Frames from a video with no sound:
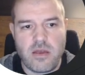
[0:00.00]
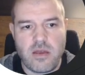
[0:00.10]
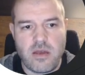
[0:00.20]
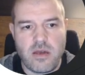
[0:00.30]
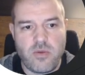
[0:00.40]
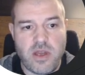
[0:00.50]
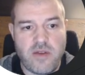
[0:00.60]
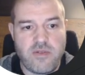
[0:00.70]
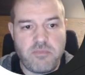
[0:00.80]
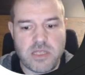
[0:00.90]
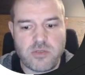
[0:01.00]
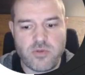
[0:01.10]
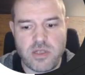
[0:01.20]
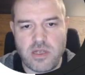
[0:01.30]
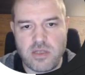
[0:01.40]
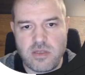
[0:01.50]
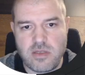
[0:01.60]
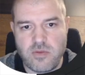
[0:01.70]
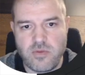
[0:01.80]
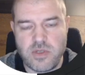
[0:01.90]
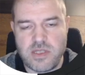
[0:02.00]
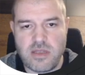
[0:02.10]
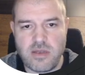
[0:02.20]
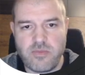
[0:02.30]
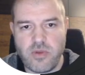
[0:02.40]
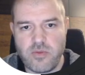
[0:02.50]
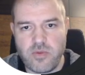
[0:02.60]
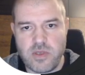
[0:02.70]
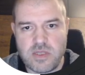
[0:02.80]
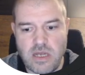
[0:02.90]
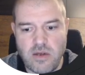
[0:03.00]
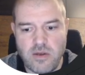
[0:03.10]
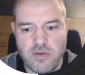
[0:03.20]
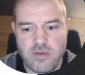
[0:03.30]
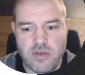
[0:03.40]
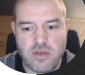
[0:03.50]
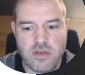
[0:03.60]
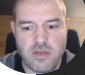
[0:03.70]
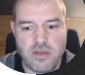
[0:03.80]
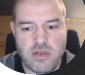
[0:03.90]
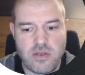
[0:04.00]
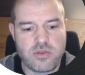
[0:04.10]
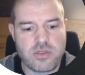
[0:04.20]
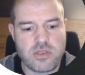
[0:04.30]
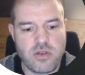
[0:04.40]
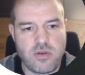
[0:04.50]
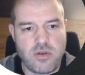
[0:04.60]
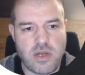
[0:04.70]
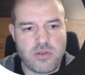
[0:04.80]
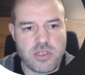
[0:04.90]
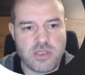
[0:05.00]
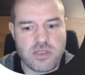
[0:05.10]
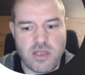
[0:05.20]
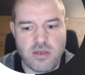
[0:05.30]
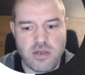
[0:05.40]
We have a password that we set up when we install Linux, so I'll just enter